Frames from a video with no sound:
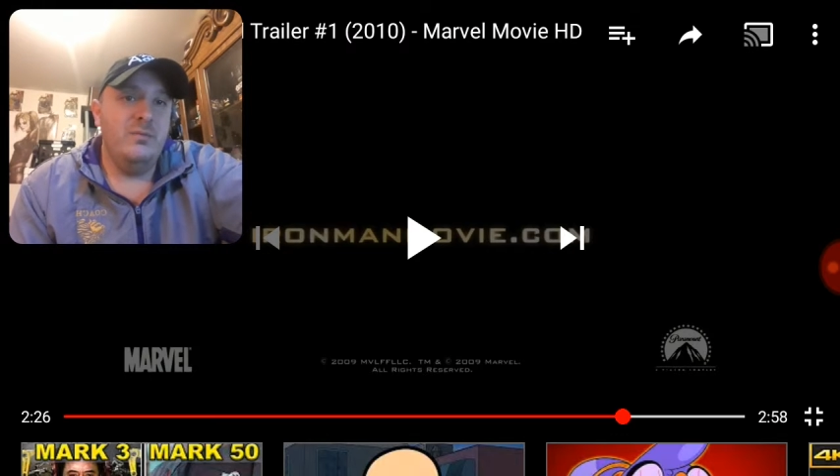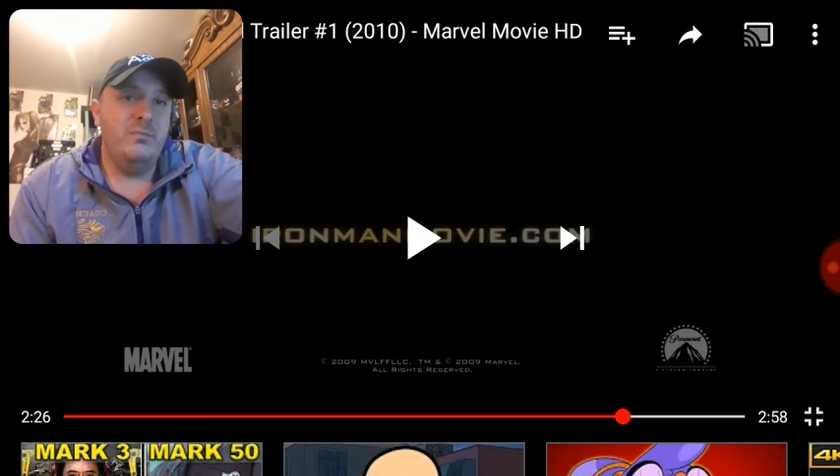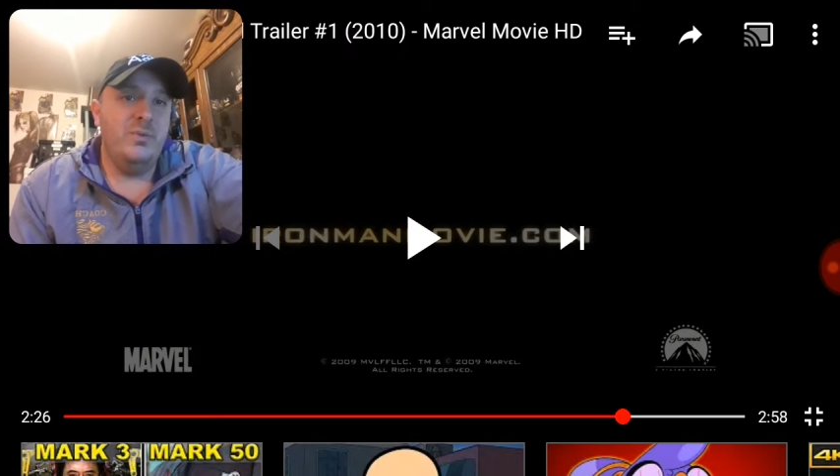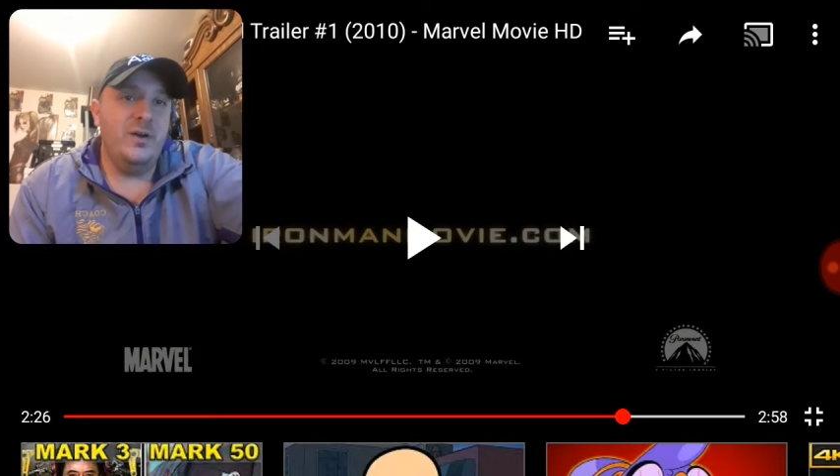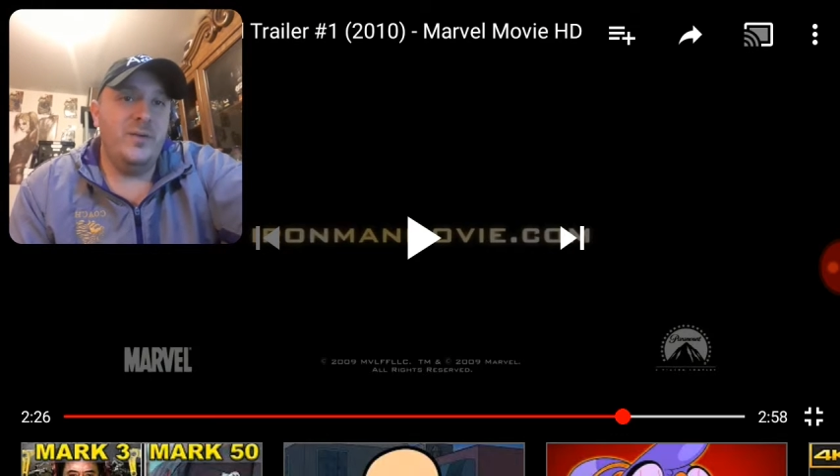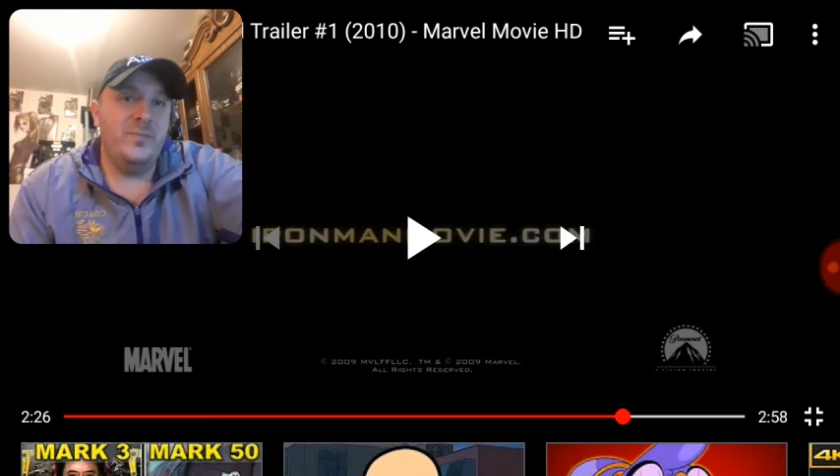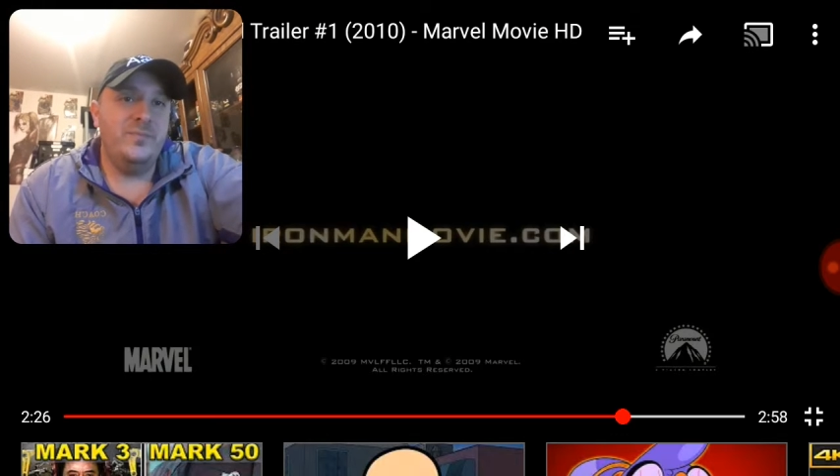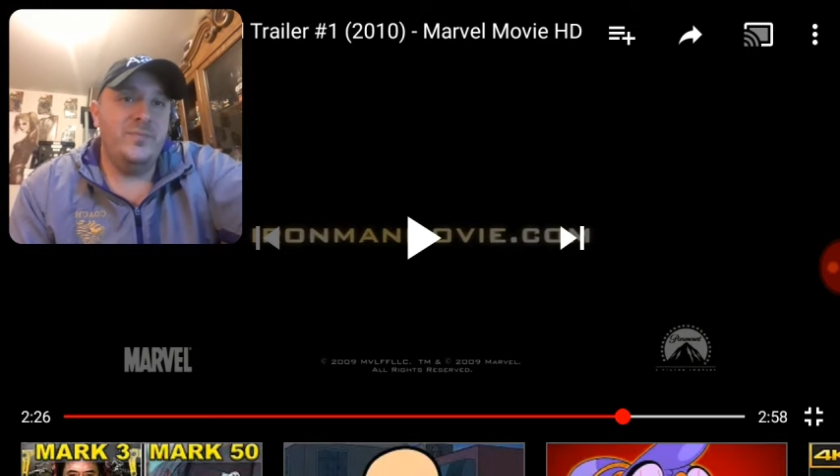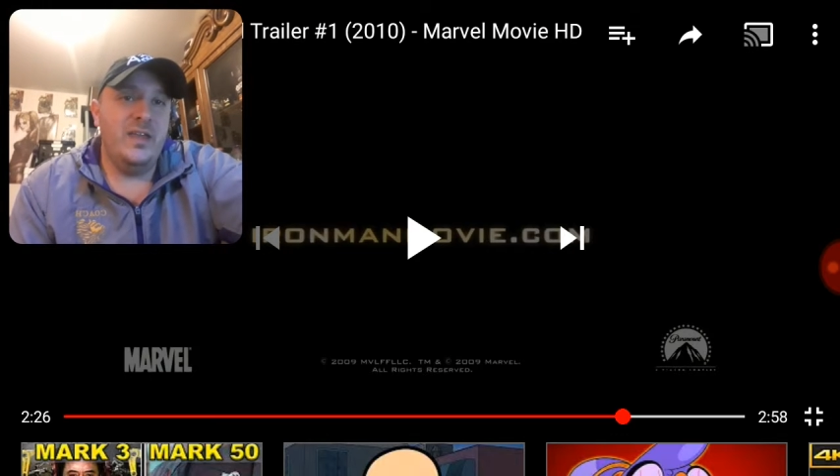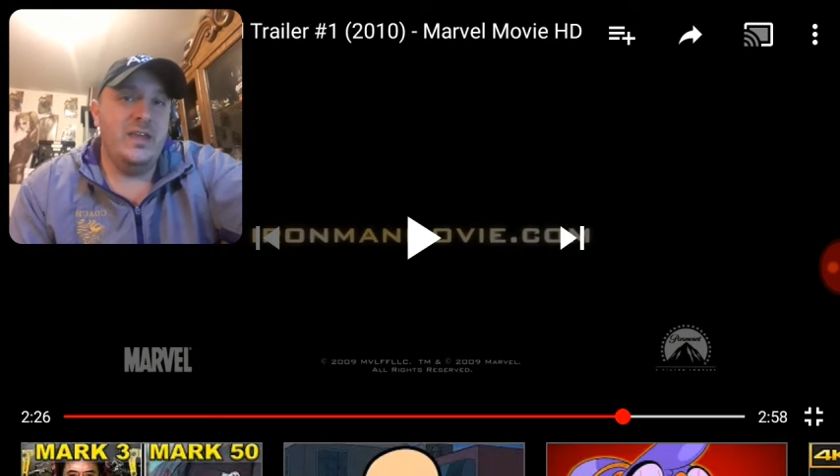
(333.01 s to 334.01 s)
but
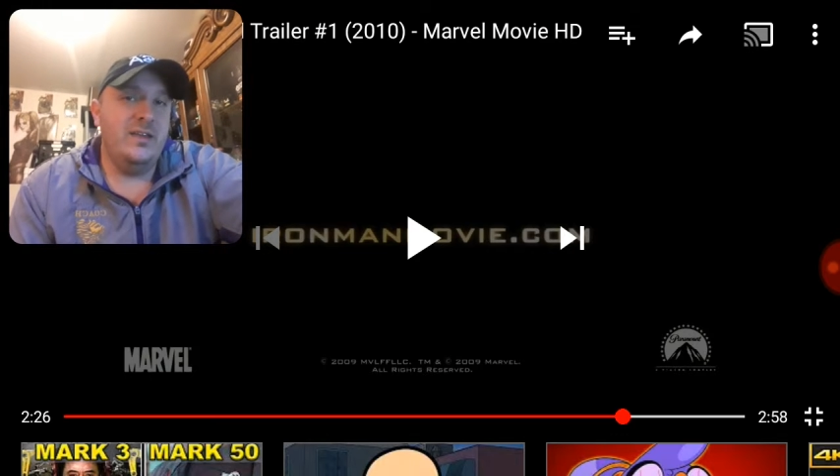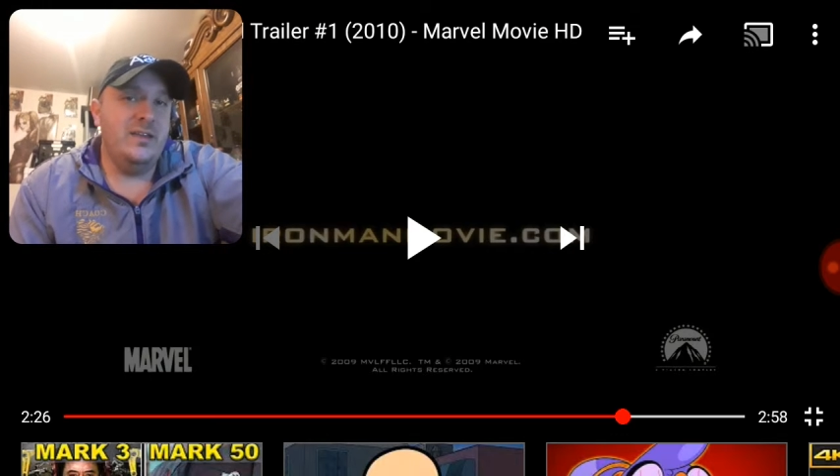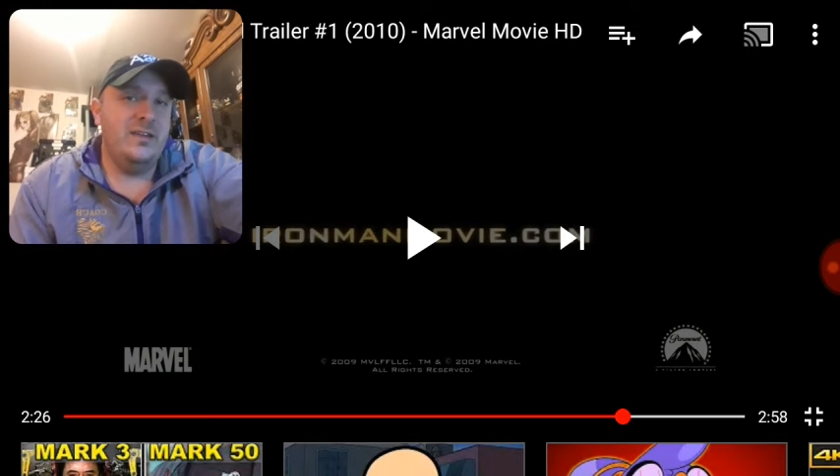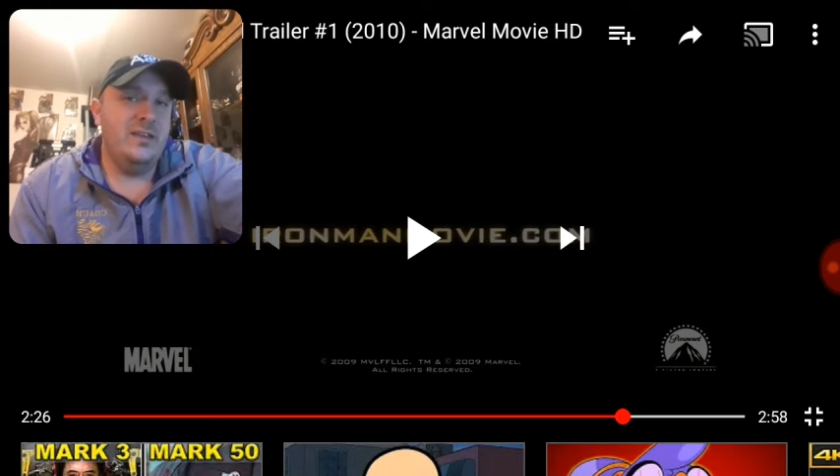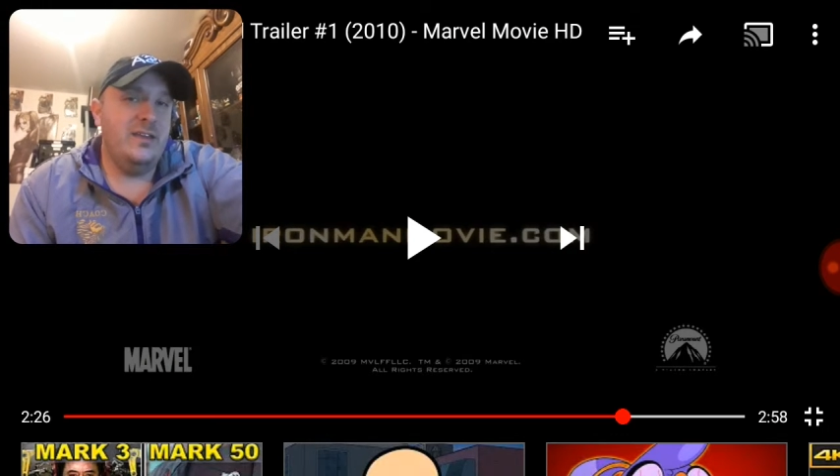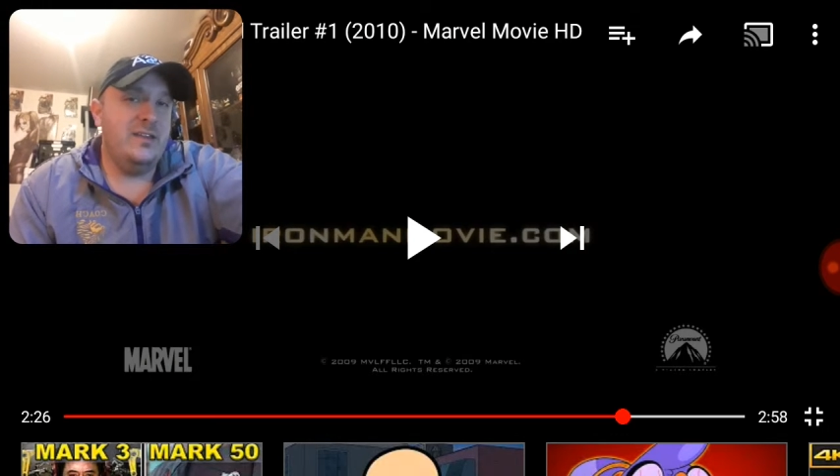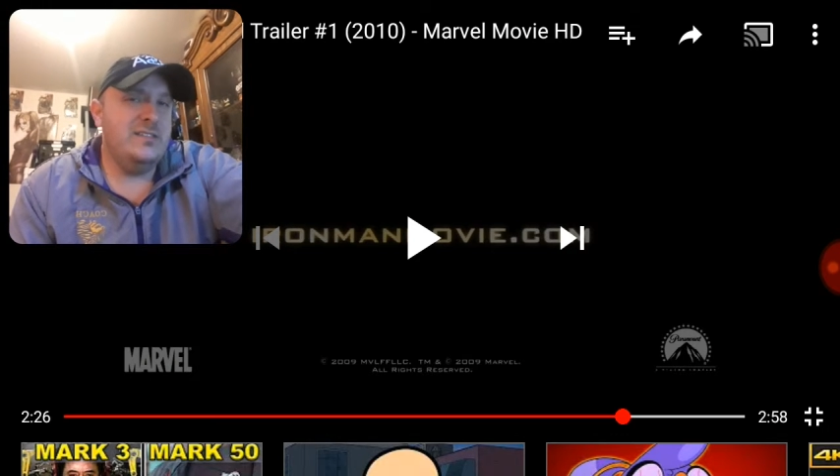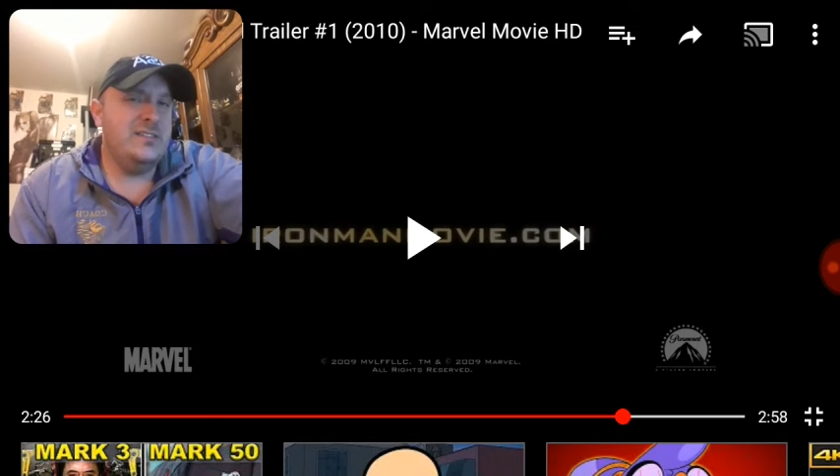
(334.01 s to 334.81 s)
it in